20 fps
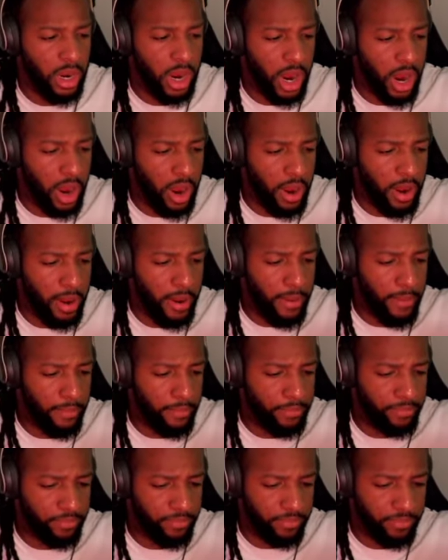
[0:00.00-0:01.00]

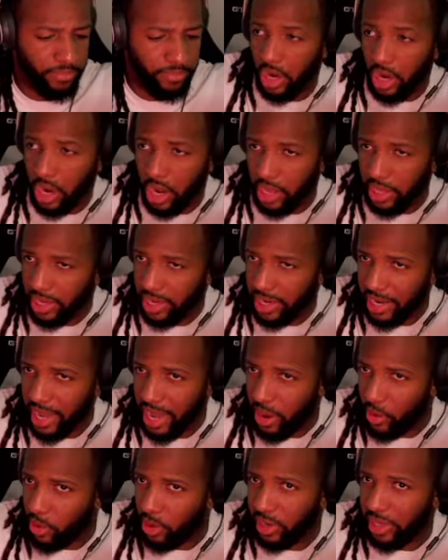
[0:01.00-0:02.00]
Um, other than
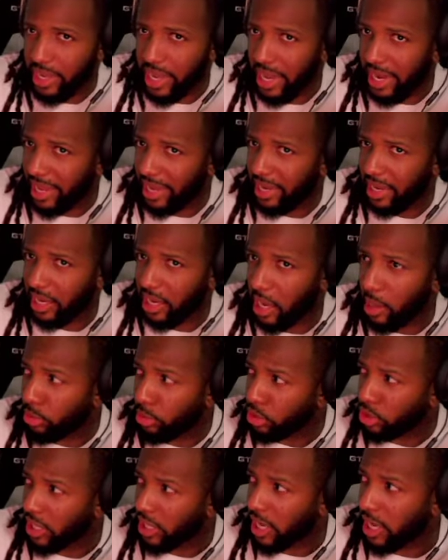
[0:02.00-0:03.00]
that, we only got like a couple
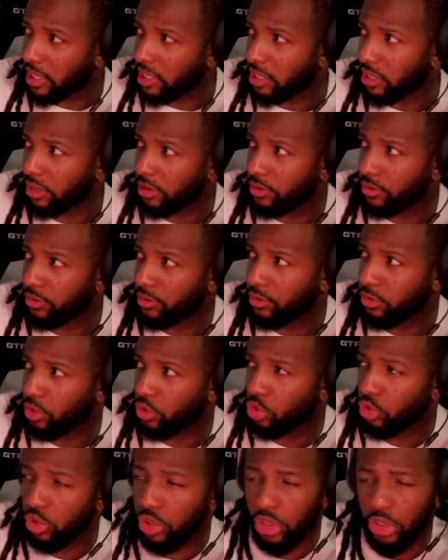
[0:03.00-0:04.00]
shots of
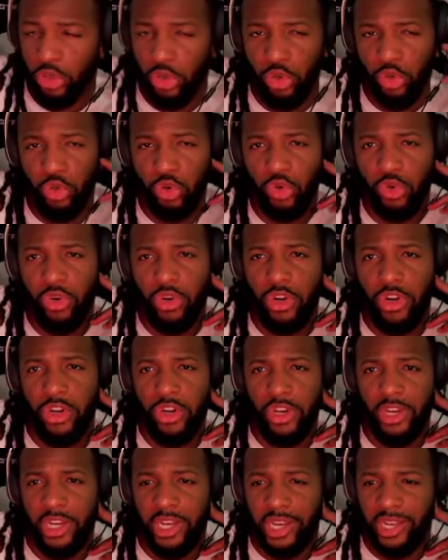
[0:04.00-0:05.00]
Uryu
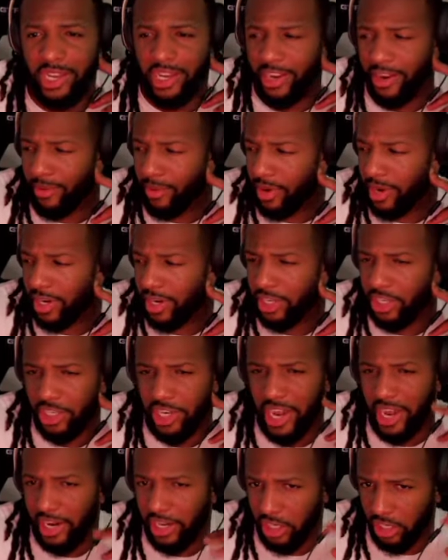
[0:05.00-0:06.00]
and Yhwach
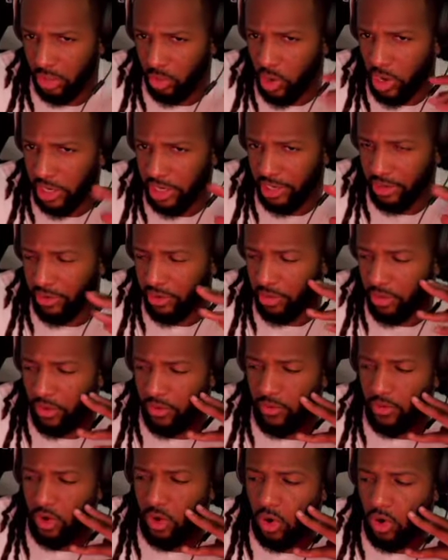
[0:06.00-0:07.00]
kind of just watching from
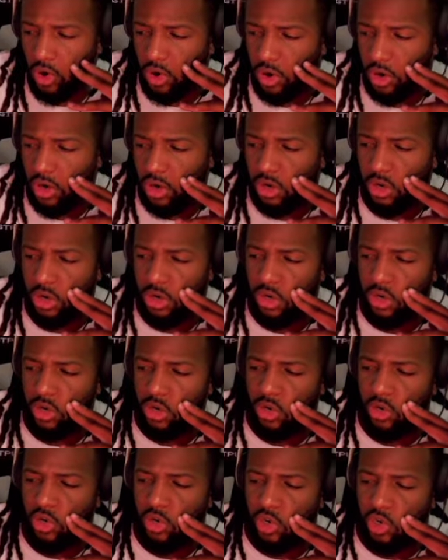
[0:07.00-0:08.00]
afar.
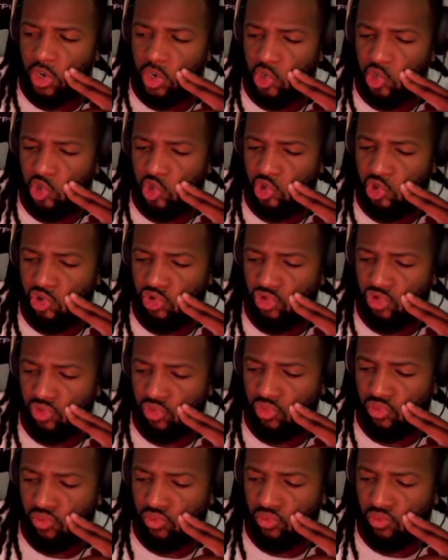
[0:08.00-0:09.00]

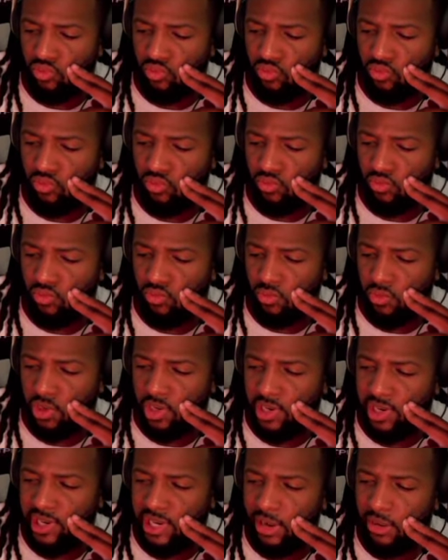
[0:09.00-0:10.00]
Um,
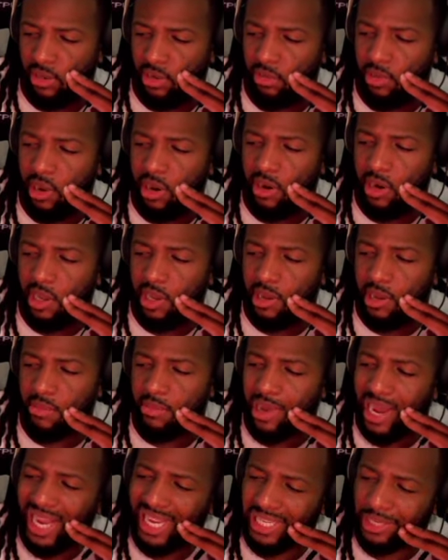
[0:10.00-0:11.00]
and that was about it.
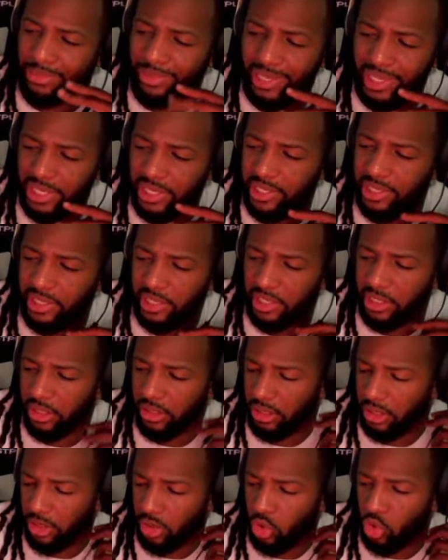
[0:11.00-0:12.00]
Bazz B,
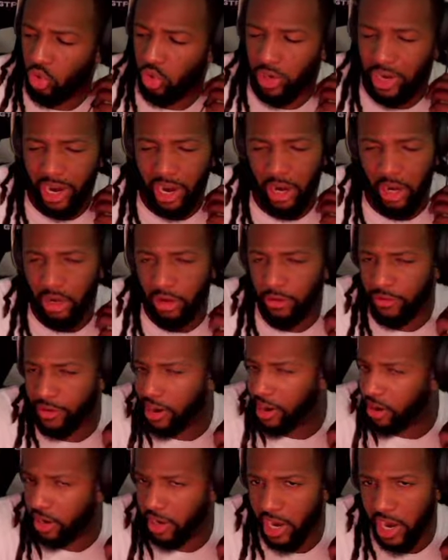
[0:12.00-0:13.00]
he's a cool character,
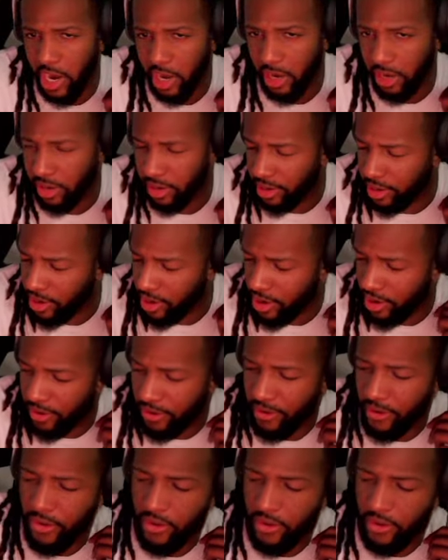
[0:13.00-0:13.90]
fire character, you know.